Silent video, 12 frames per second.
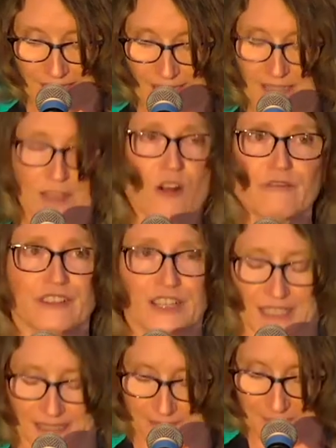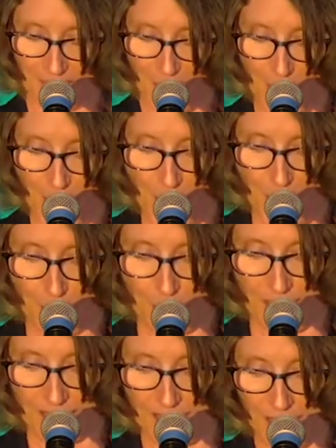it's all fun.
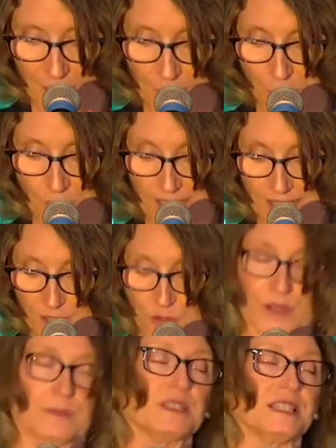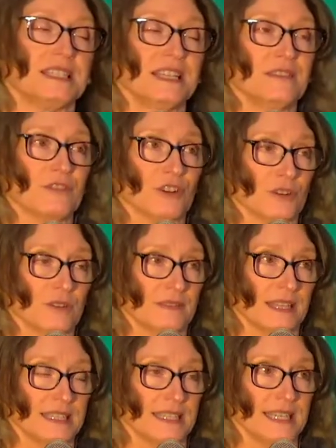But um, one trip to Denver
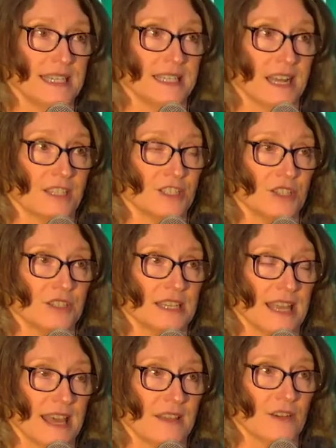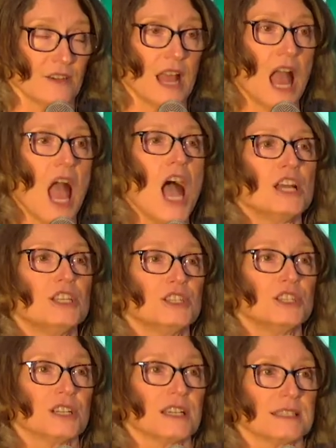that Dena and I took together
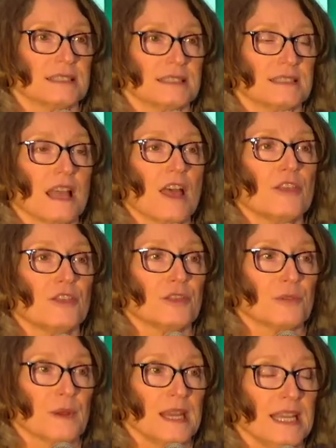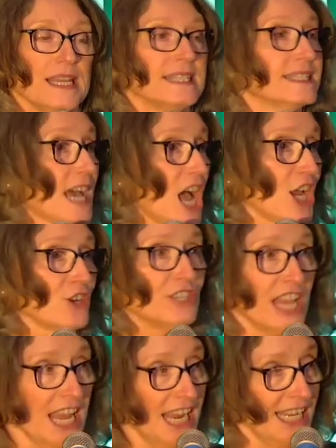took us three entire
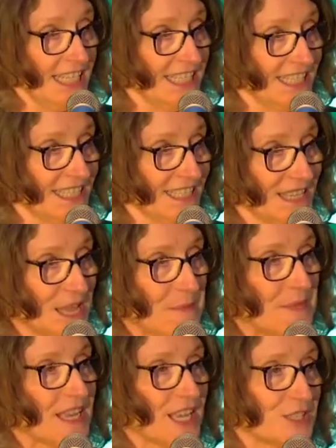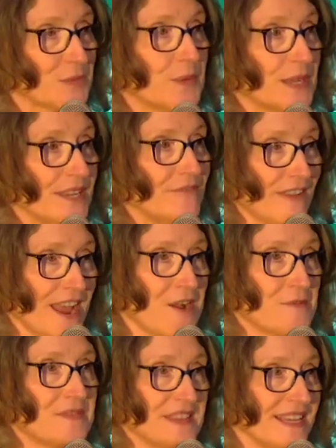days because we
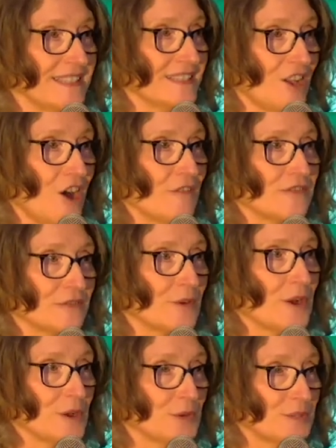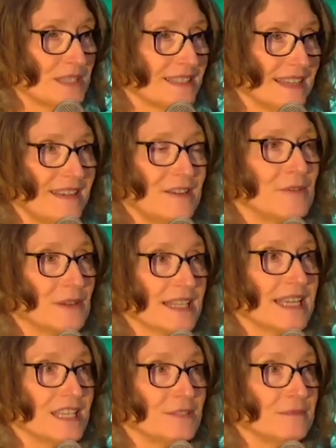found things off road and it
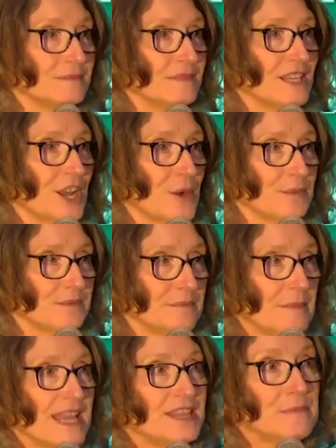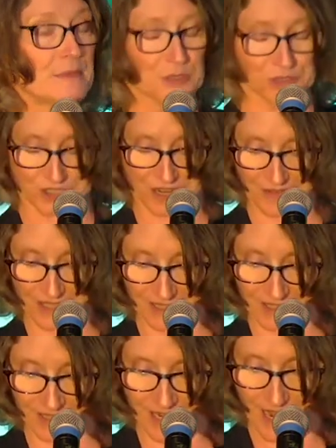really, you know, made the most of it.